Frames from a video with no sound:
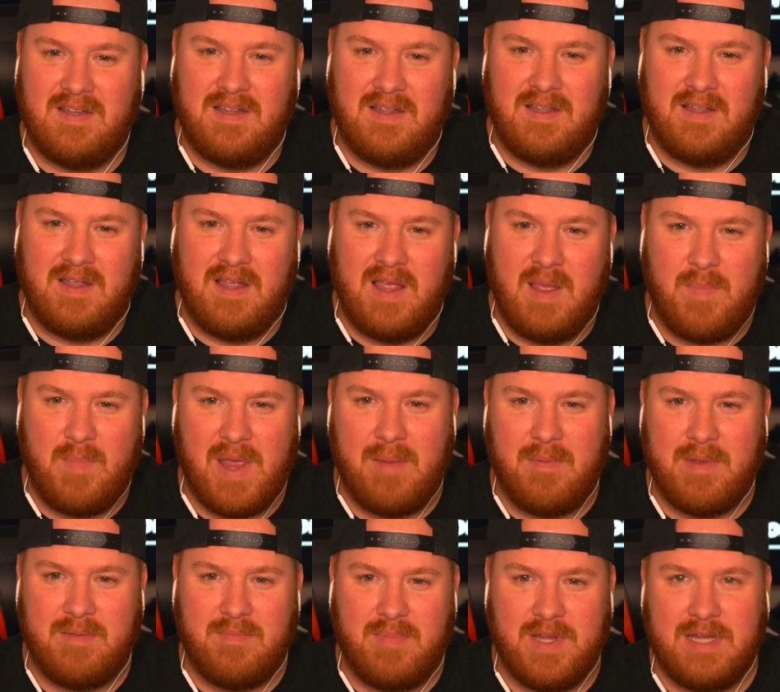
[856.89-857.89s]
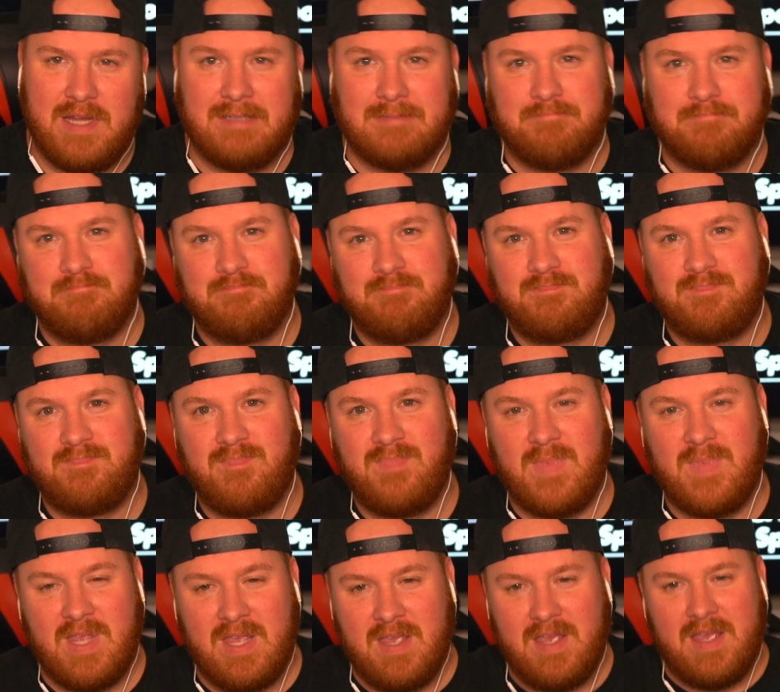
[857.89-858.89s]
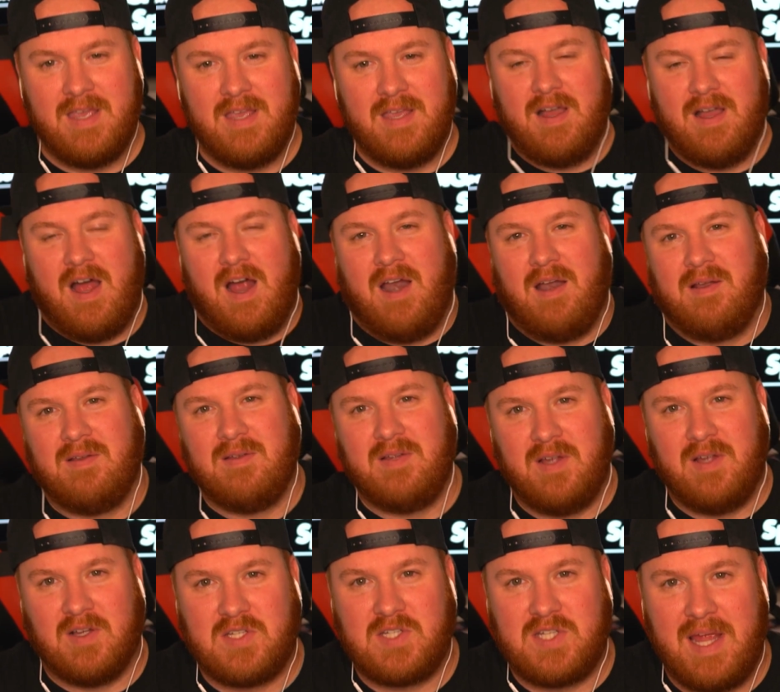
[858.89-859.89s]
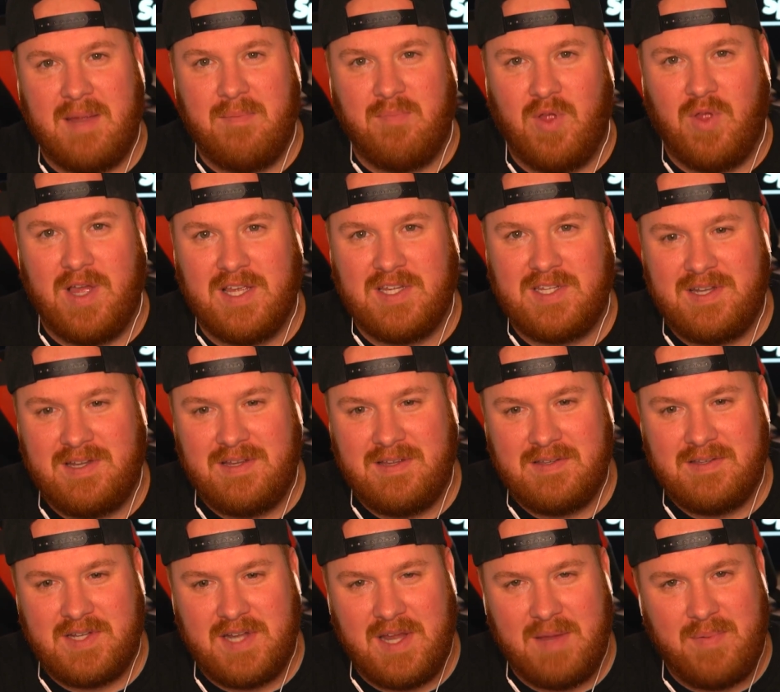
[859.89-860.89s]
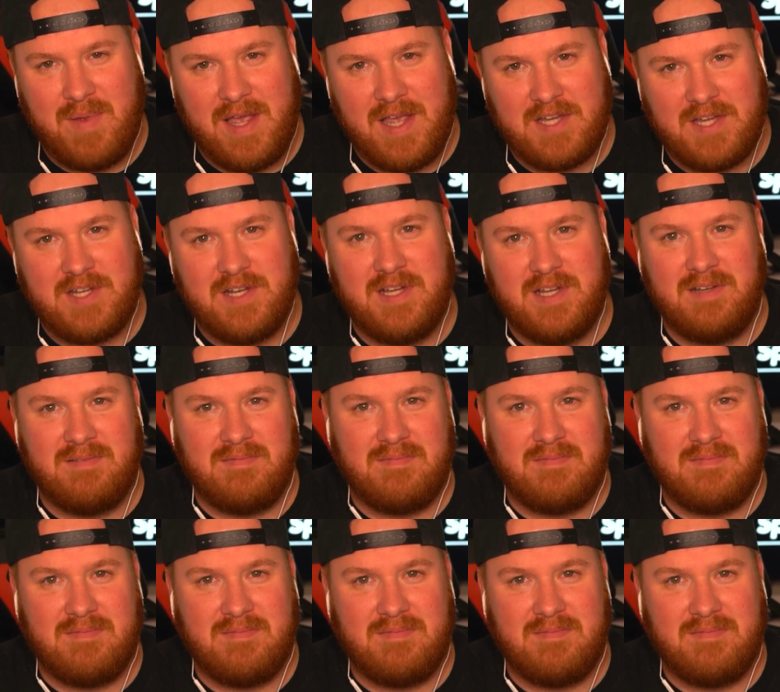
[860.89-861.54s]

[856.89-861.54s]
and baby to be. All right, y'all stay blessed, stay passionate.